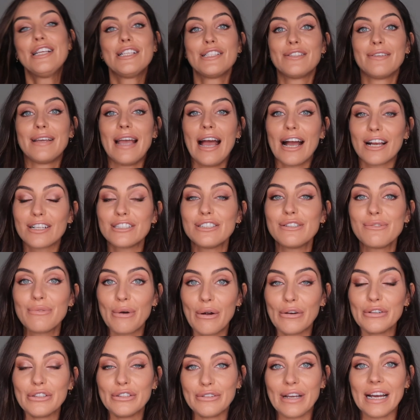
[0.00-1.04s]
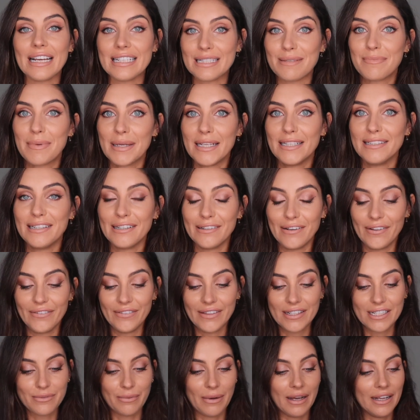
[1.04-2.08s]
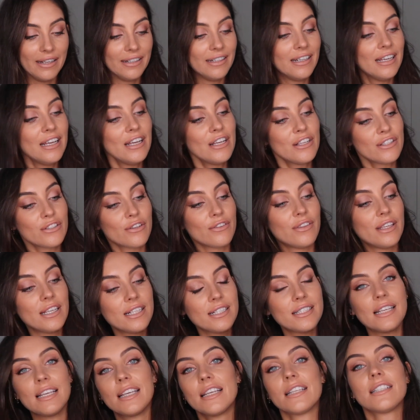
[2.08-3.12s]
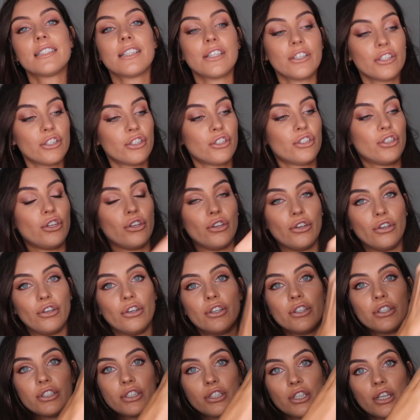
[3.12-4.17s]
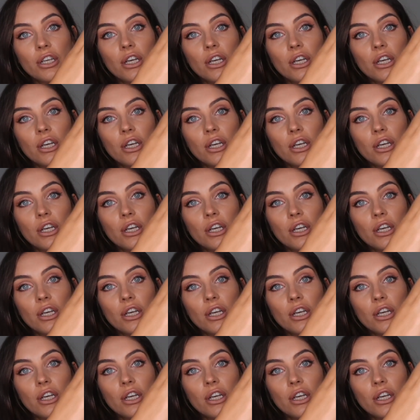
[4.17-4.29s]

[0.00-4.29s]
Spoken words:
so I actually want you guys' opinion on this one. So this is a shirt.